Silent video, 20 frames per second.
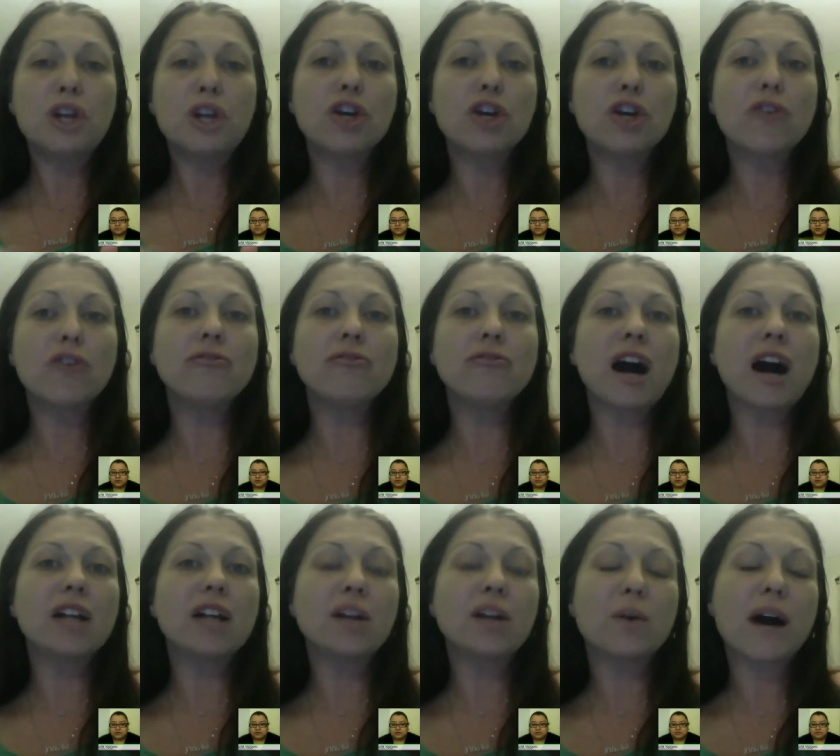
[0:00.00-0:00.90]

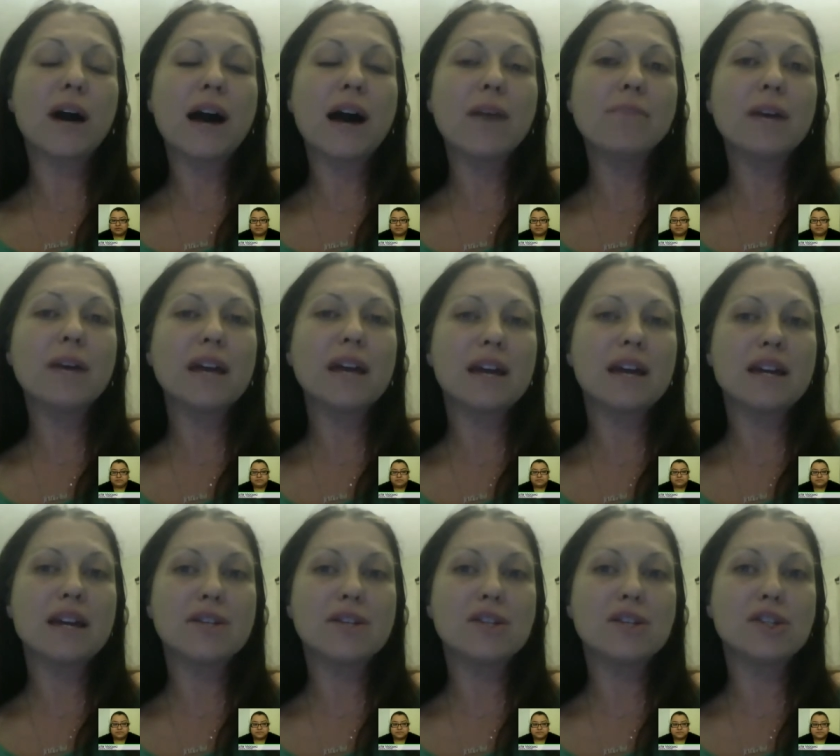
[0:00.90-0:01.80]
follow-up
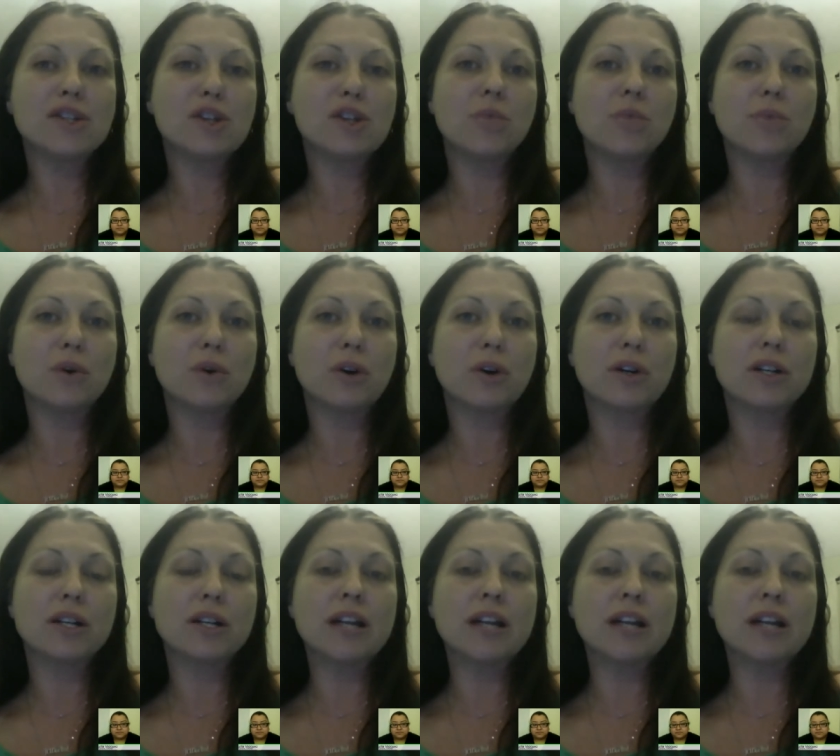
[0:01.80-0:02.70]
is so
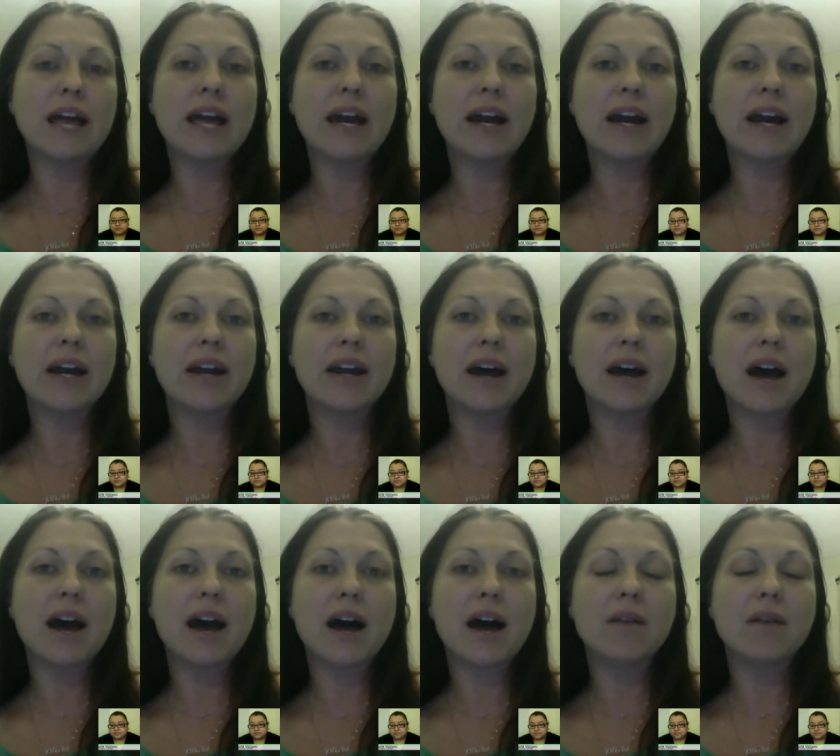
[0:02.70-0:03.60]
important, and
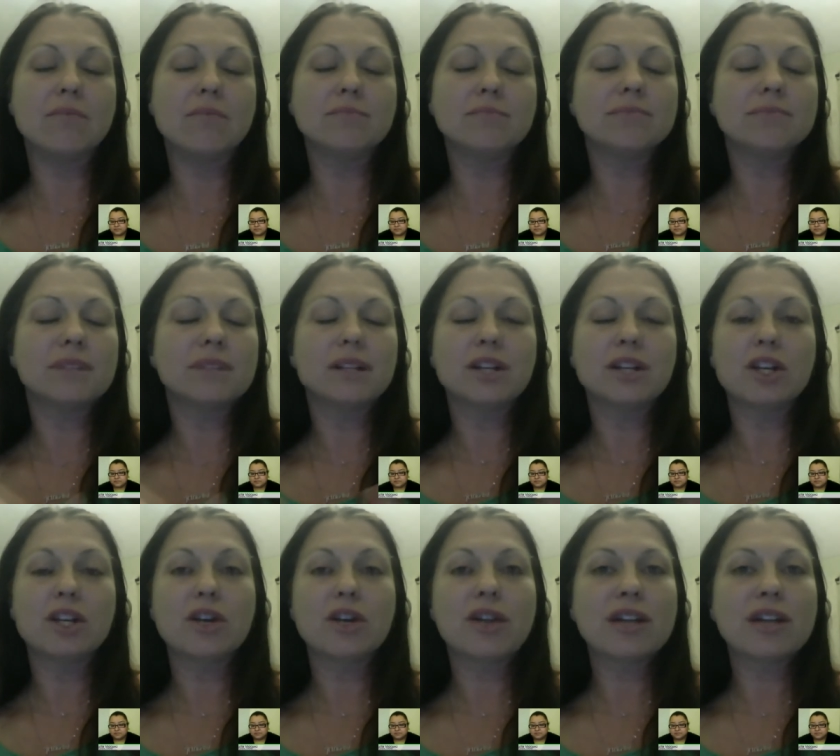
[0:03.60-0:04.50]

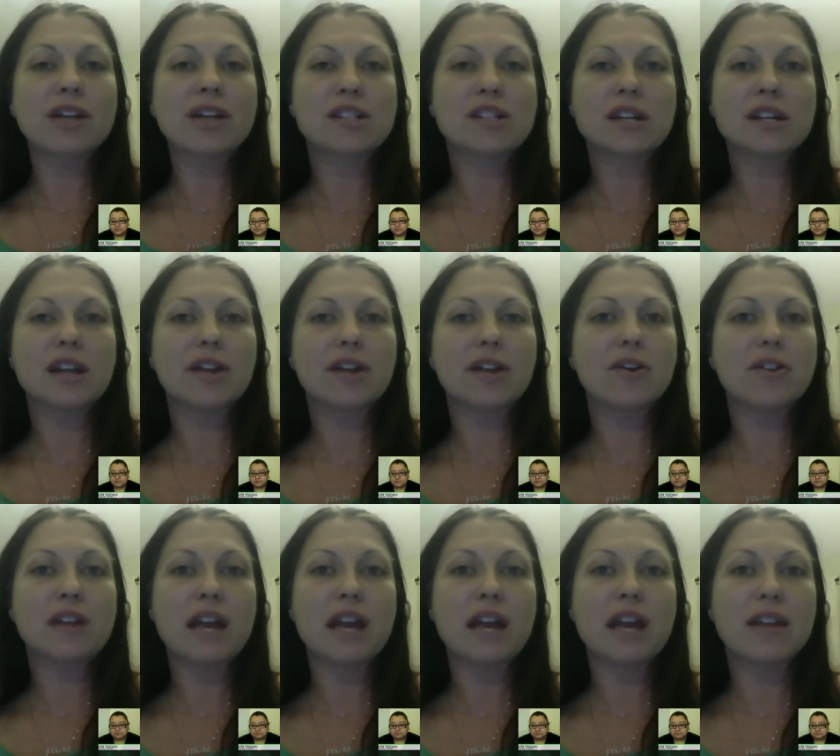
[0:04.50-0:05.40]
that's just another
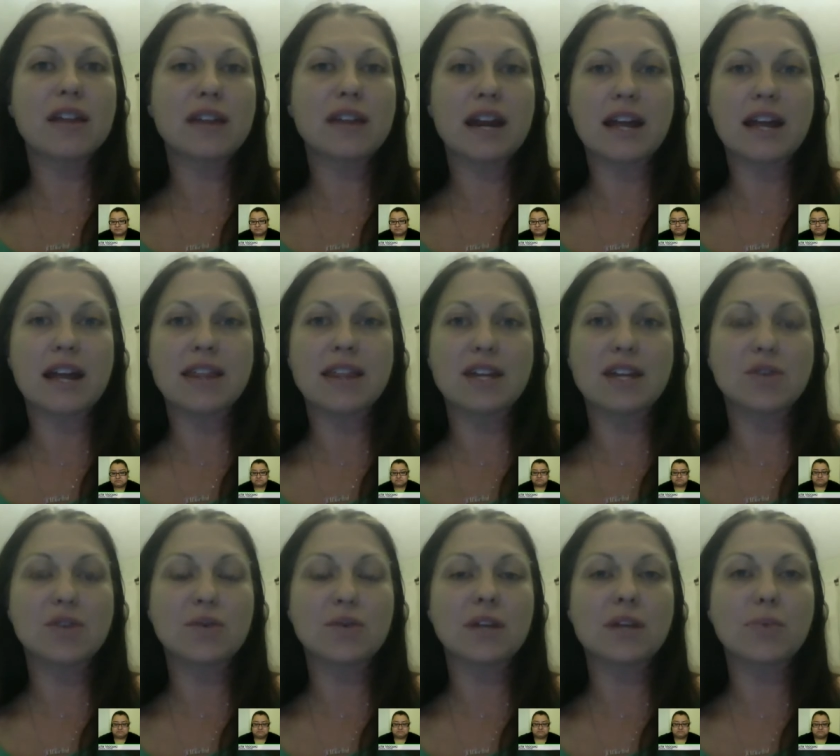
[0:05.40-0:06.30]
thing that I think
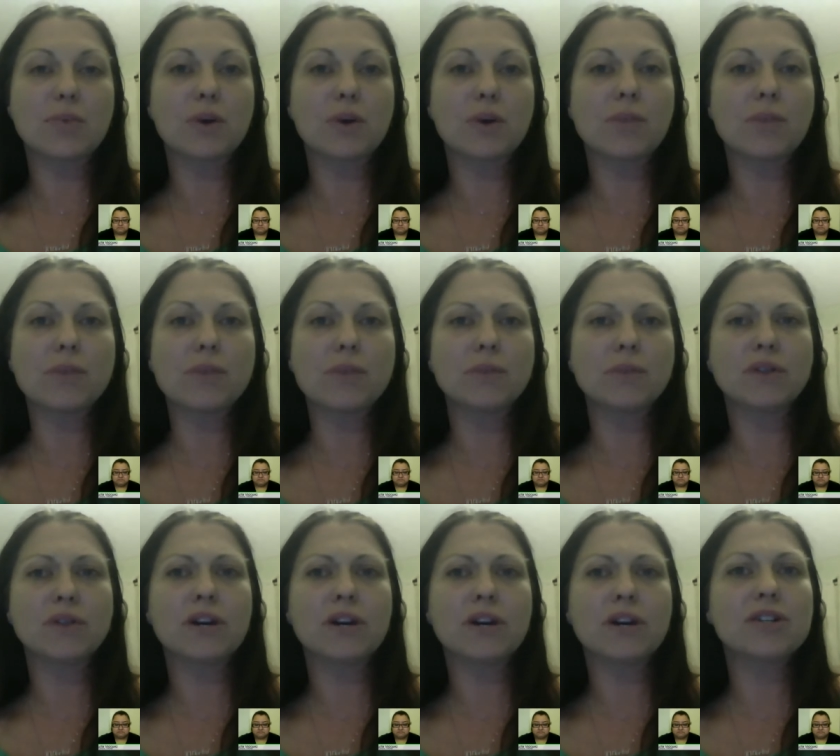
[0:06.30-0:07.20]
is really important. People
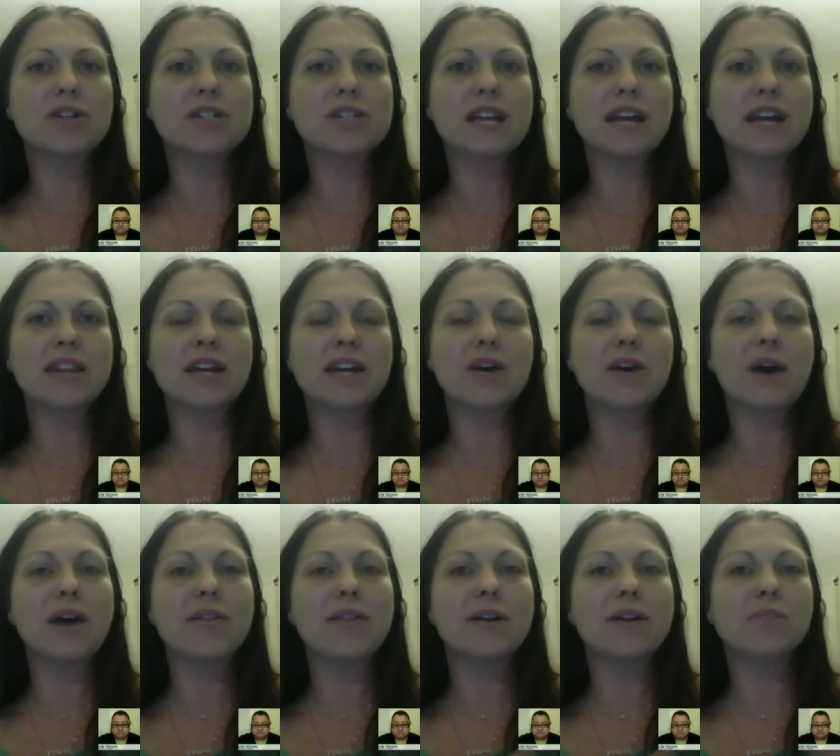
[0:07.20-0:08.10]
don't understand. They go
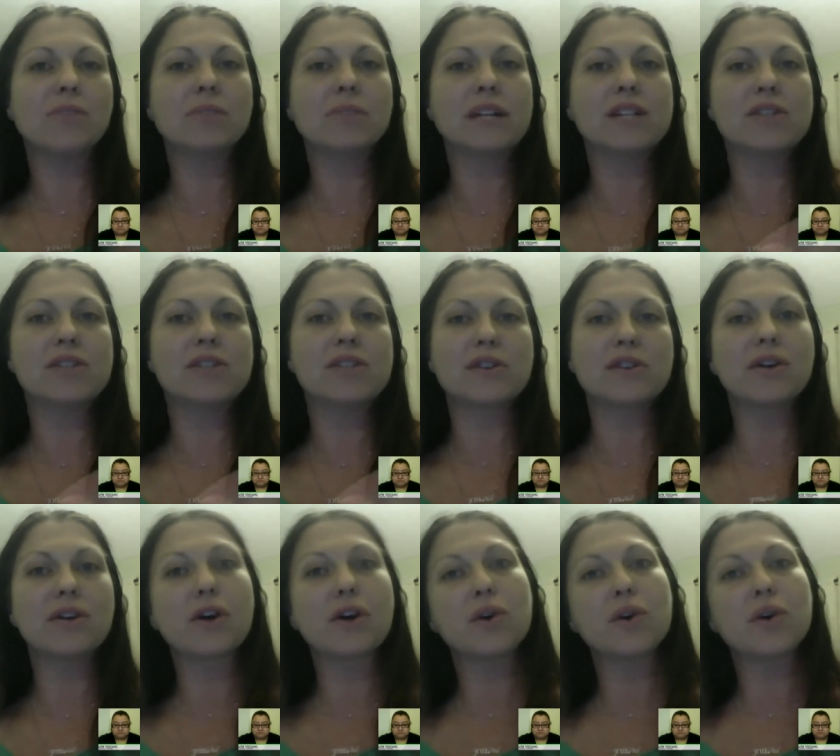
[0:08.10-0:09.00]
out and they'll blitz, or they'll
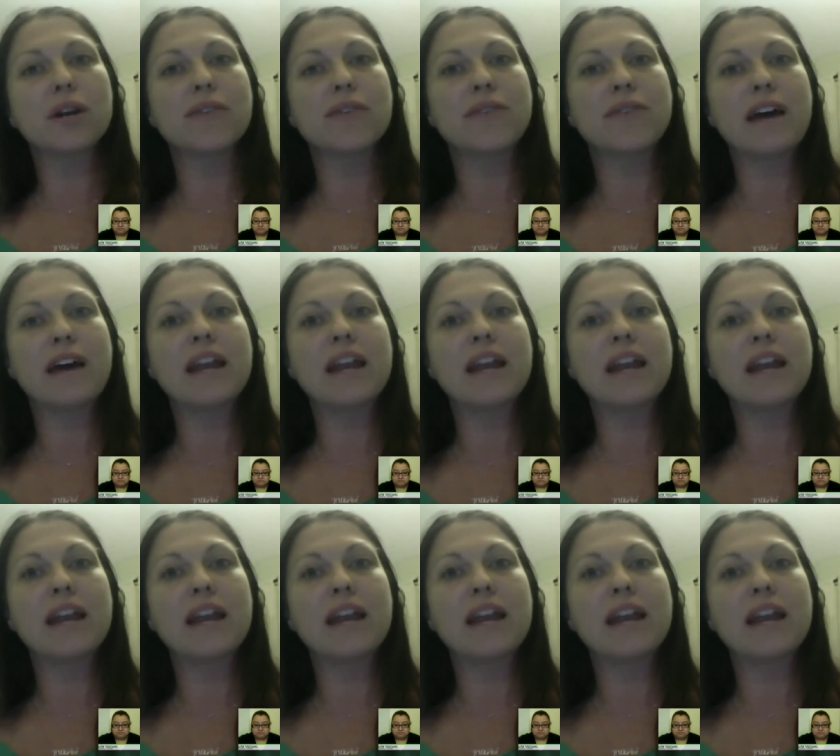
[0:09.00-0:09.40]
go to an event,